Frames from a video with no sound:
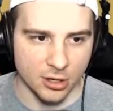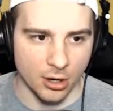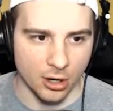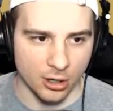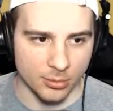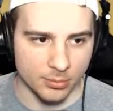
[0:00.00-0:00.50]

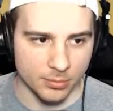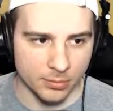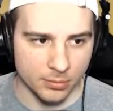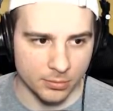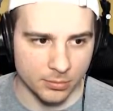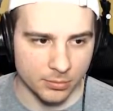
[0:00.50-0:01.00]
arm.
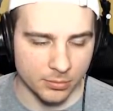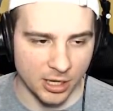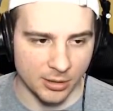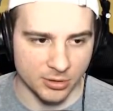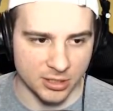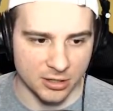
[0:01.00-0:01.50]

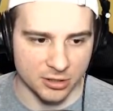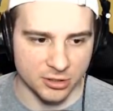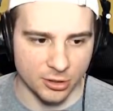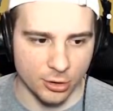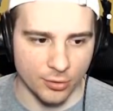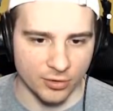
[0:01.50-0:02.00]
Able to get the
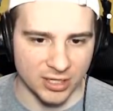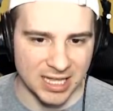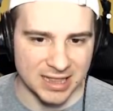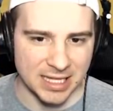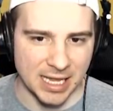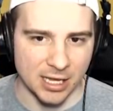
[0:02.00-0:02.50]
turnover,
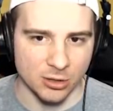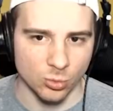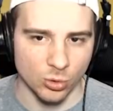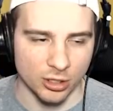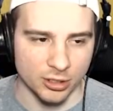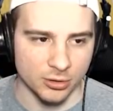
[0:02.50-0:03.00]
get the and
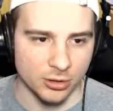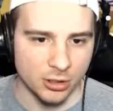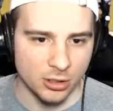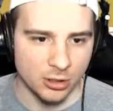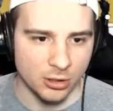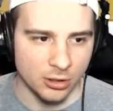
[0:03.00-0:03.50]
one
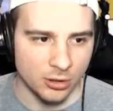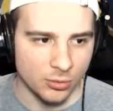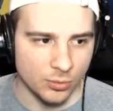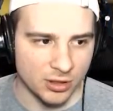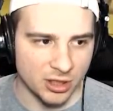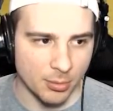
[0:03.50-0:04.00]

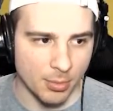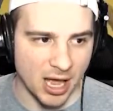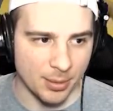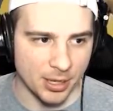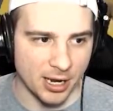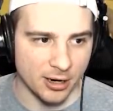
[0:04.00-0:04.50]
with the
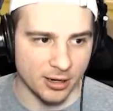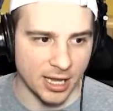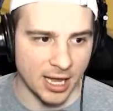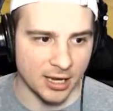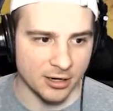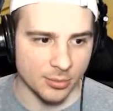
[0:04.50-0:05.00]
mop hair
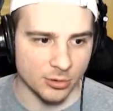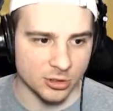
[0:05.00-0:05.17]
guy, number